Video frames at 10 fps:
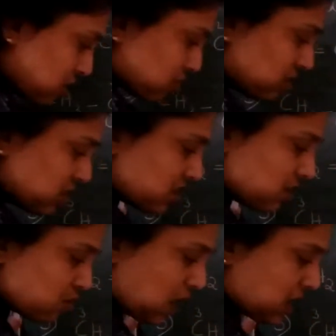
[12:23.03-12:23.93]
So this
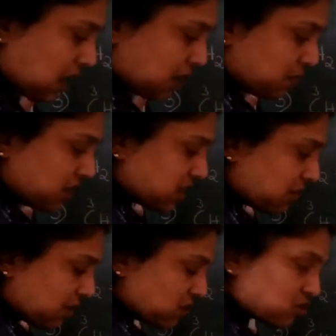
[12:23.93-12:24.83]
is one carbon in
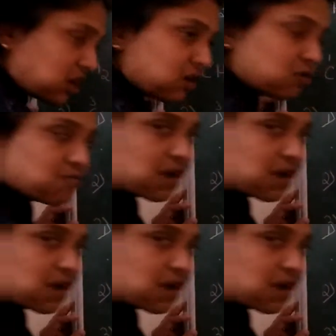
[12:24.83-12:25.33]
the functional group.